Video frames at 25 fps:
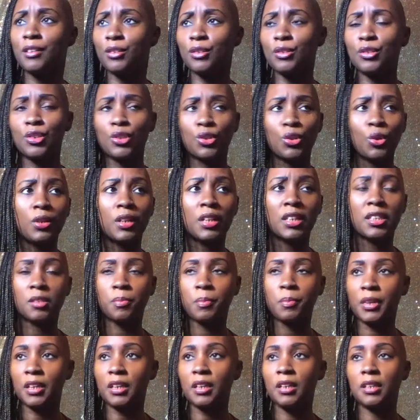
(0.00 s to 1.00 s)
students
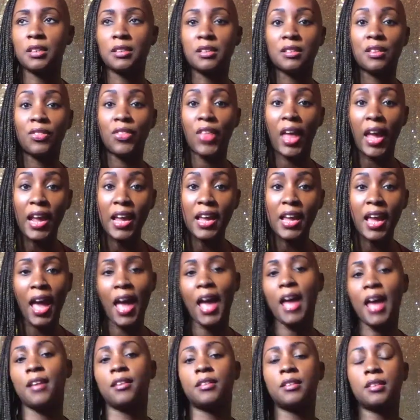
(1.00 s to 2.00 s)
because they
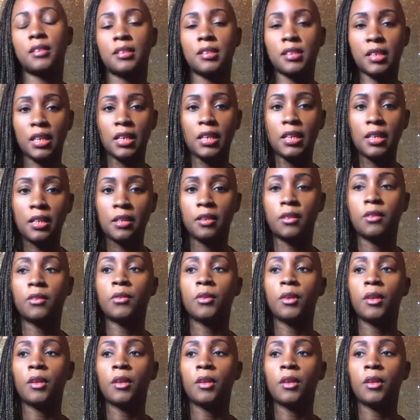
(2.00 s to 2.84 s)
hadn't seen